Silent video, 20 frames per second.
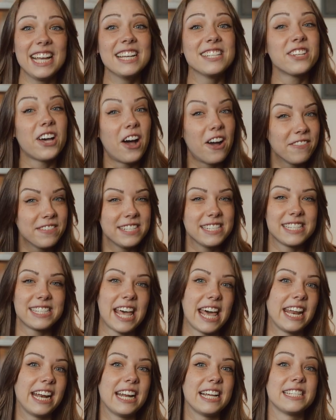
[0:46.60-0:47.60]
It's often
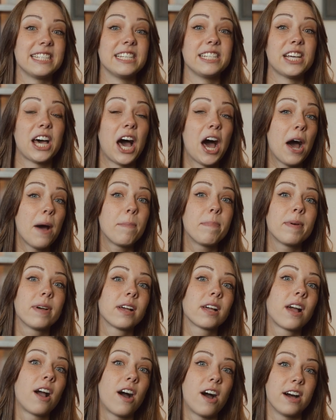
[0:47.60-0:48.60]
cited as the top
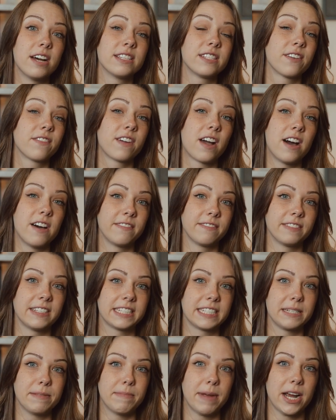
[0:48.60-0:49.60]
cause of
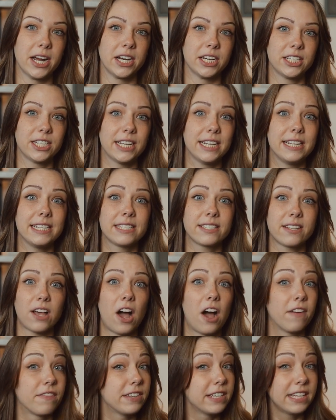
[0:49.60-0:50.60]
conflict in marriage, and it's
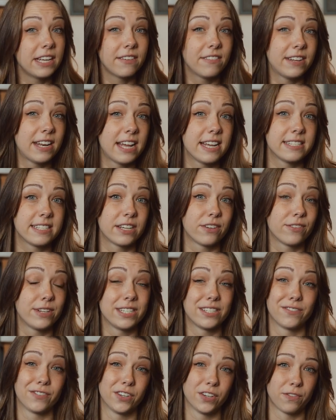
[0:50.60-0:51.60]
often given as a
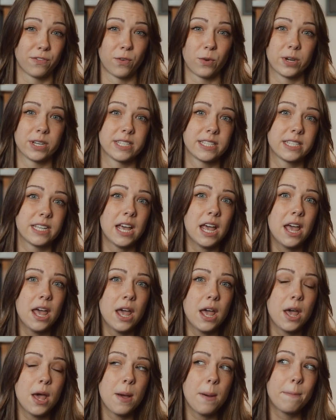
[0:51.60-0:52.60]
reason for divorce.
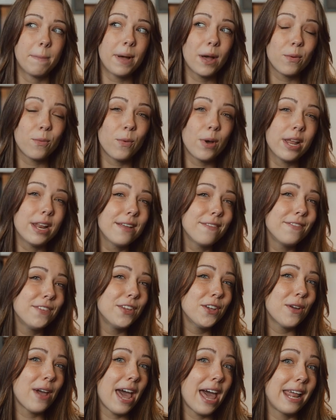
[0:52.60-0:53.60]
But what if
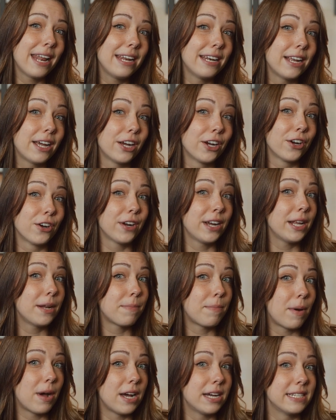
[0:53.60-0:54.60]
you had an agreed
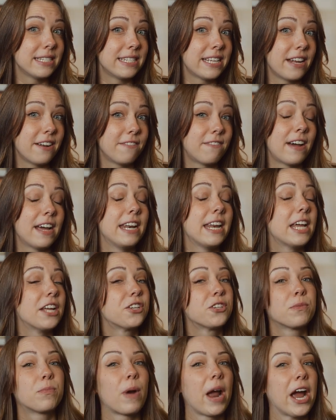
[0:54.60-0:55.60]
upon set of
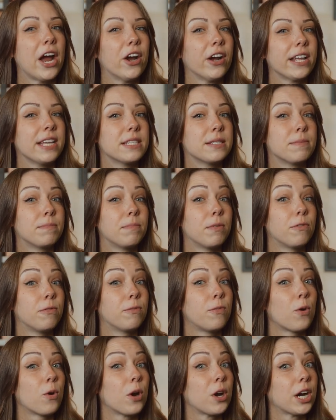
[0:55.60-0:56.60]
financial priorities
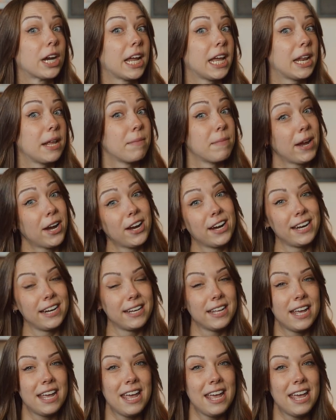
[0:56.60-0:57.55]
before getting married?